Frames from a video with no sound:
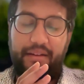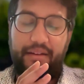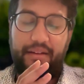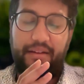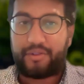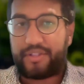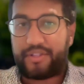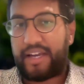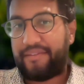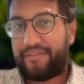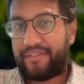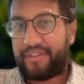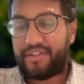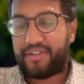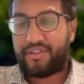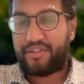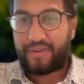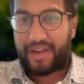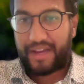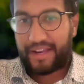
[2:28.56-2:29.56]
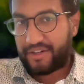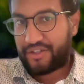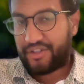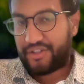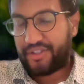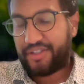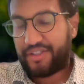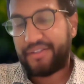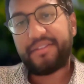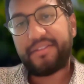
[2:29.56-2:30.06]
We'll dive into
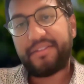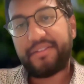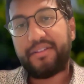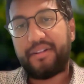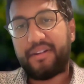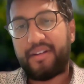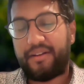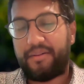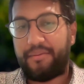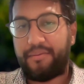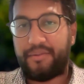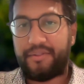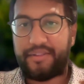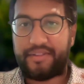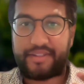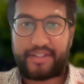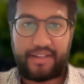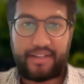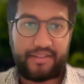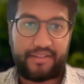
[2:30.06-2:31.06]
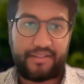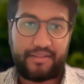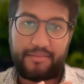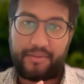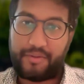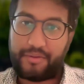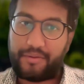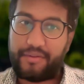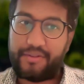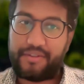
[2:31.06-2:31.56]
strategies. We'll discuss
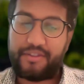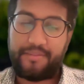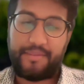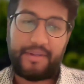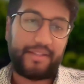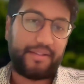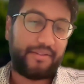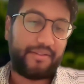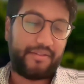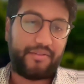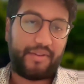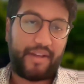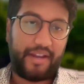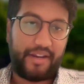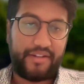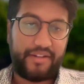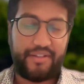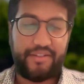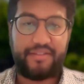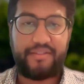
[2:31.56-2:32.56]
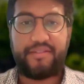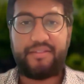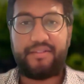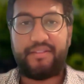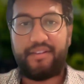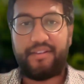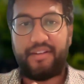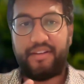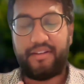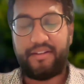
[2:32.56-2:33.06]
some tools to make those
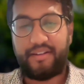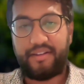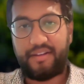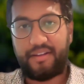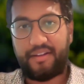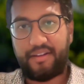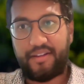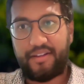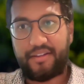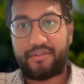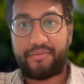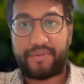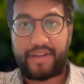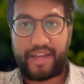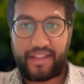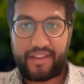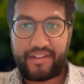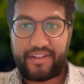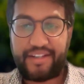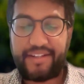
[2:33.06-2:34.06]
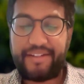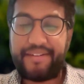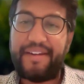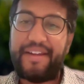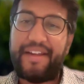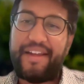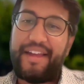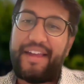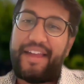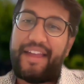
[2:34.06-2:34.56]
strategies into reality,
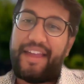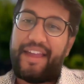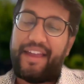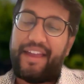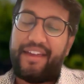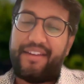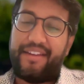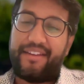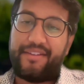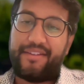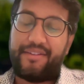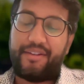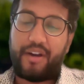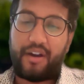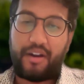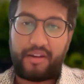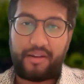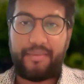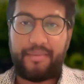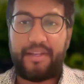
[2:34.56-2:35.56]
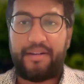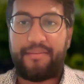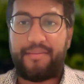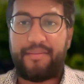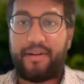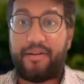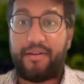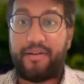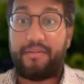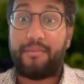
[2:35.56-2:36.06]
and talk a bit
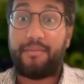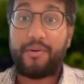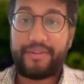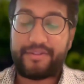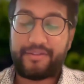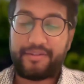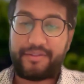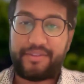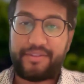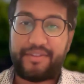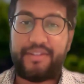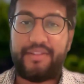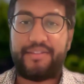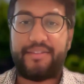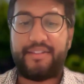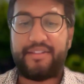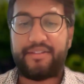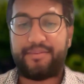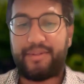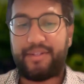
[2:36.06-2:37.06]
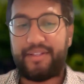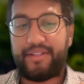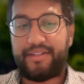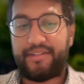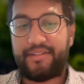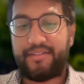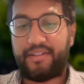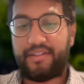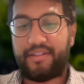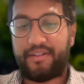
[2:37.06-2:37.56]
about more resources as well
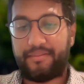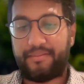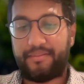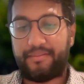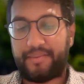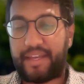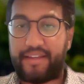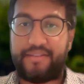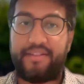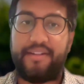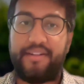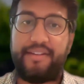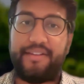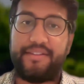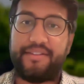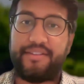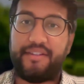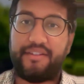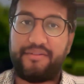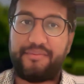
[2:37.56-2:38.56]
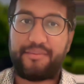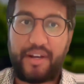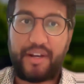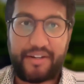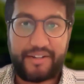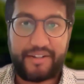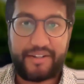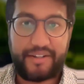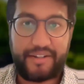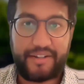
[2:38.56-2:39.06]
as some case studies of
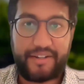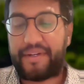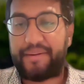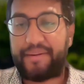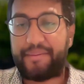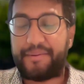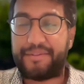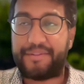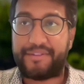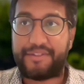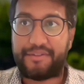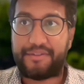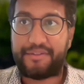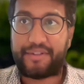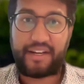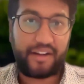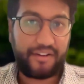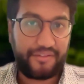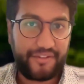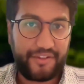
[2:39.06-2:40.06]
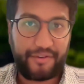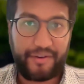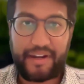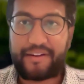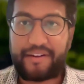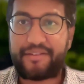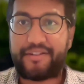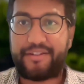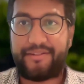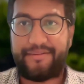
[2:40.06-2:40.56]
projects we were able to get off the
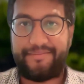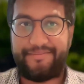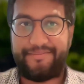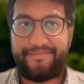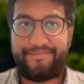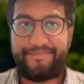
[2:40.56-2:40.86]
ground.